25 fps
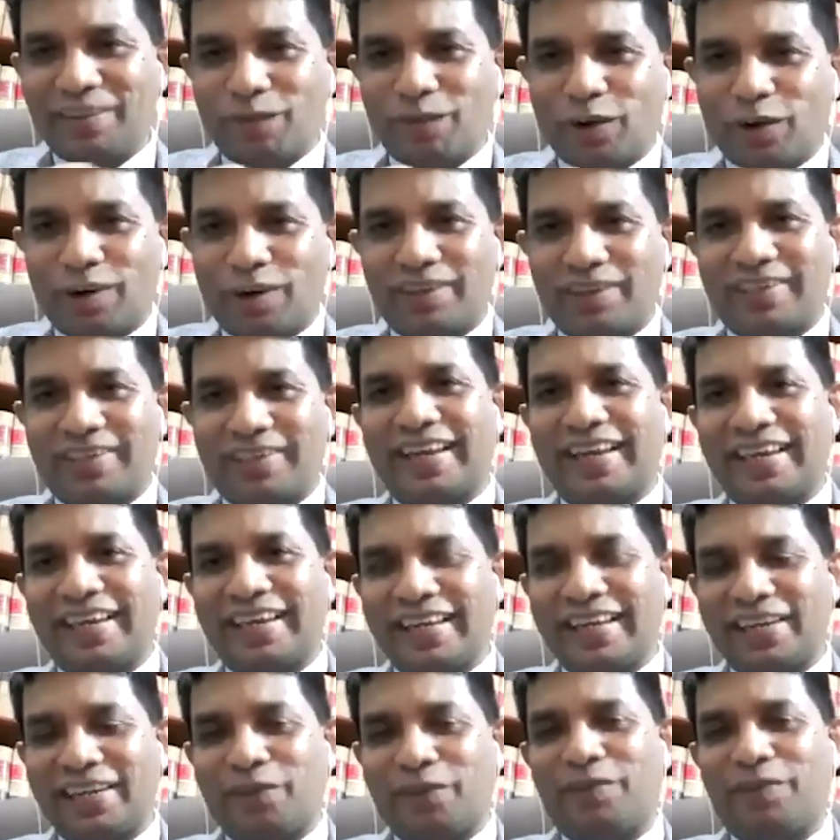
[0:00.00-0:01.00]
water and
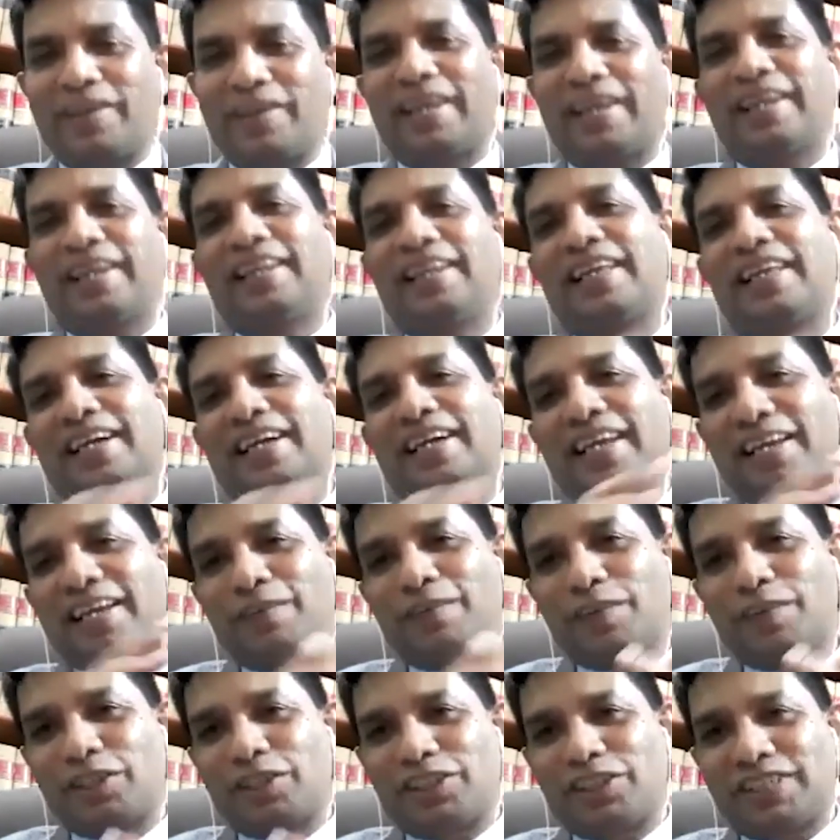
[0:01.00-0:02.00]
liquid and with the color
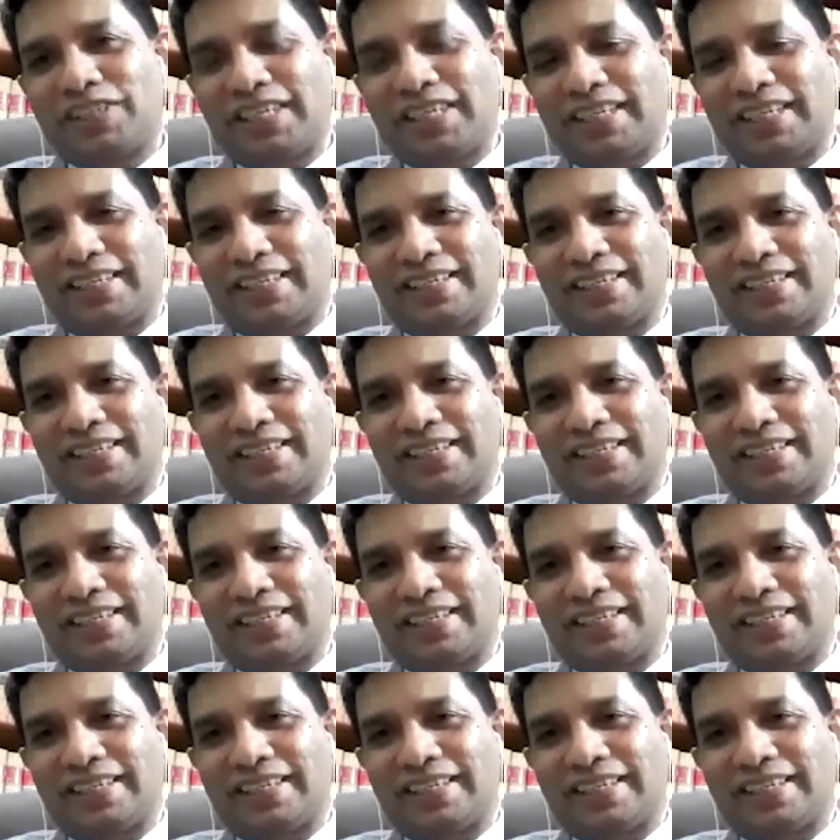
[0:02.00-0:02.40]
was changed.